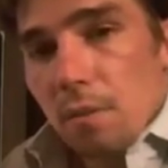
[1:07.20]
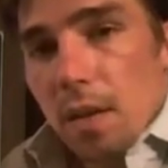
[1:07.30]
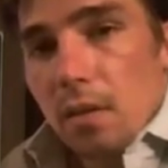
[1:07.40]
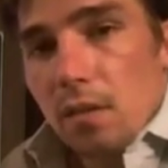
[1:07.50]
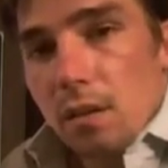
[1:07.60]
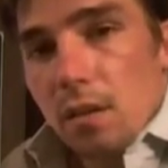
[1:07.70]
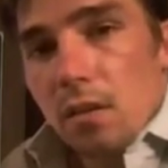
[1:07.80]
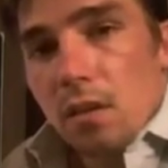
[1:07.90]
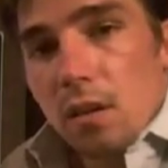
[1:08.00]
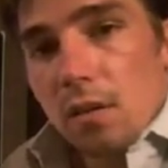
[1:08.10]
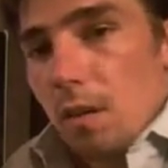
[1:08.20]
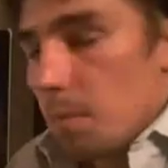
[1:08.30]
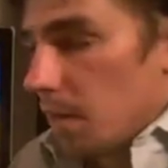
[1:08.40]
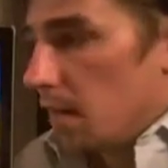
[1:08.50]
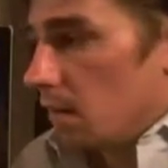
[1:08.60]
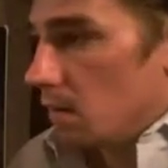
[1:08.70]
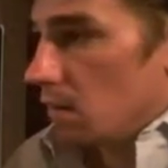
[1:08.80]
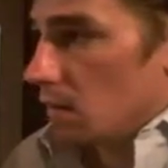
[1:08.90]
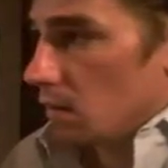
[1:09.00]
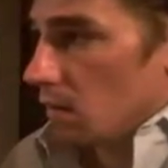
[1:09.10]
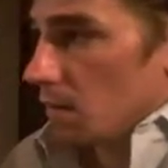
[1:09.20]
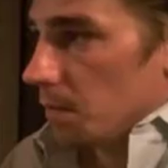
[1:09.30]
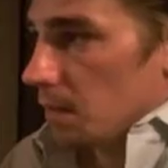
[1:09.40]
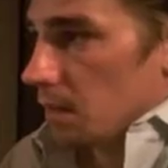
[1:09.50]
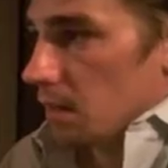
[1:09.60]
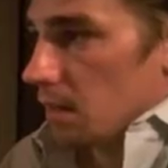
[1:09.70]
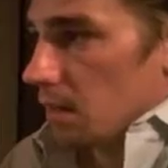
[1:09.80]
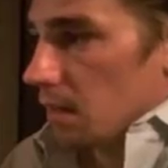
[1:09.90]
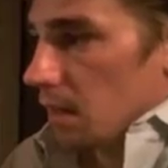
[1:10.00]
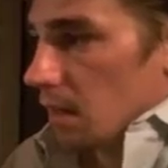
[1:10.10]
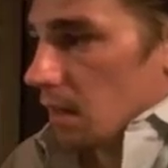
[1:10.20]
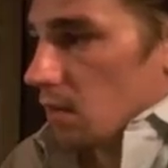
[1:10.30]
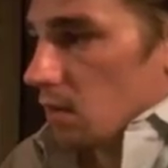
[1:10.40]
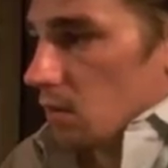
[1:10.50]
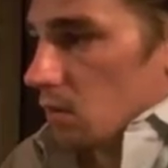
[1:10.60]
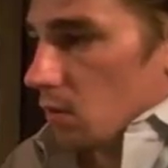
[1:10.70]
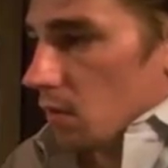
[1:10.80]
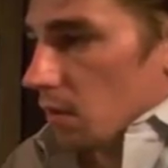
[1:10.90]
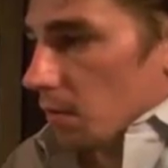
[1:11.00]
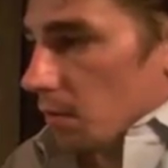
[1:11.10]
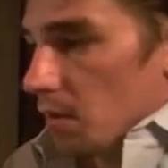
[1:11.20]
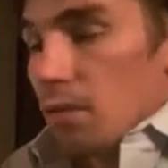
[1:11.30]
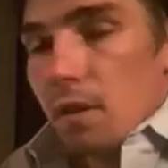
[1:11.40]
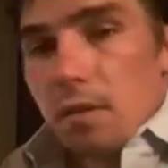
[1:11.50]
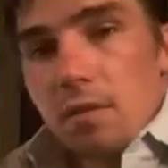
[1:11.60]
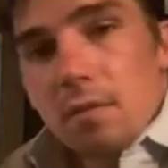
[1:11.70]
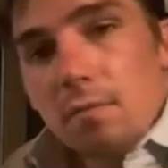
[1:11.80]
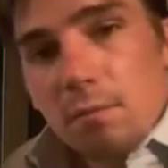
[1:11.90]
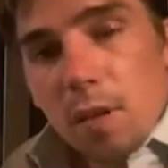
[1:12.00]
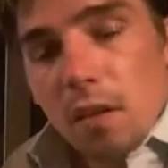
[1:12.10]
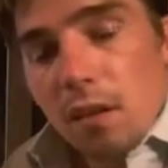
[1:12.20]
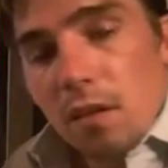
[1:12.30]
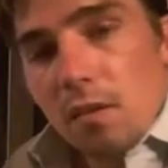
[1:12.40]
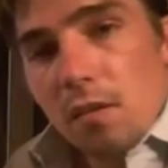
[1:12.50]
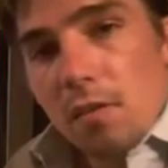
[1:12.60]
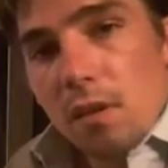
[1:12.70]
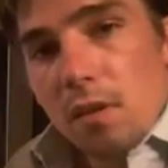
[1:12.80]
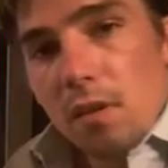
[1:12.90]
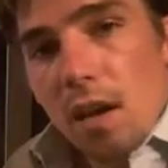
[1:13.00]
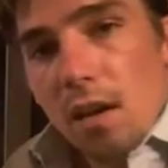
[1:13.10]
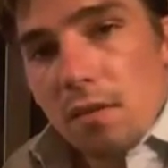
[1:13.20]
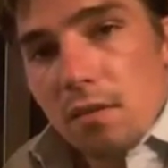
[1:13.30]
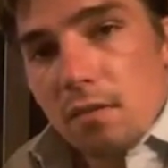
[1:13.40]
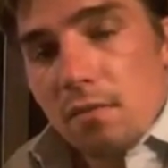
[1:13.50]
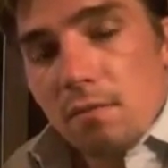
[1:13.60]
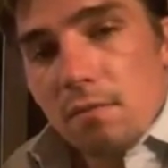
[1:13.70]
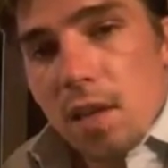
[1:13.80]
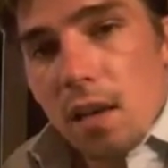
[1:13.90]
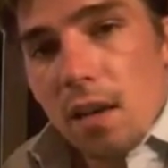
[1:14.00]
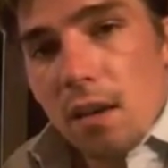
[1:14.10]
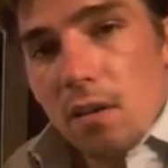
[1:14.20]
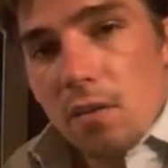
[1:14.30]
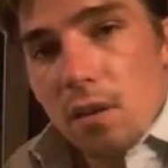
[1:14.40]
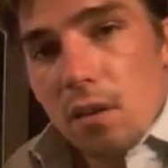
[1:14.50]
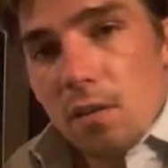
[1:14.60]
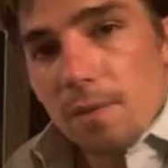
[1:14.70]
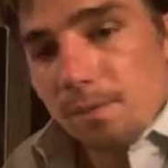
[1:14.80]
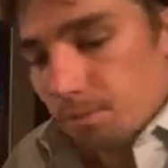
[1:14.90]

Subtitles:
metric, you can compare the current PE to the previous PEs of the last decade or so.